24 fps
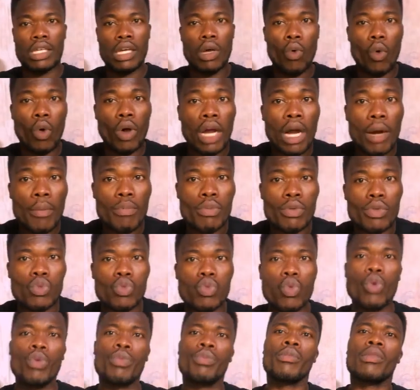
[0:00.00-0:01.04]
or
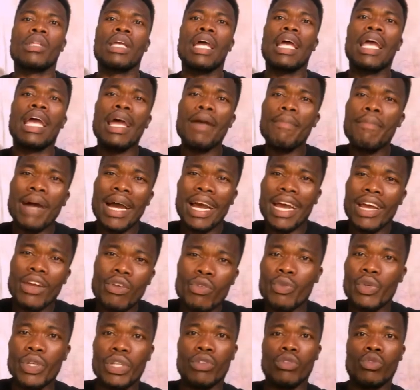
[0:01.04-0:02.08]
campus. Emma,
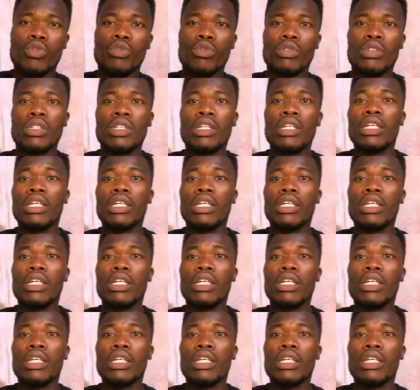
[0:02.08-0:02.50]
every no,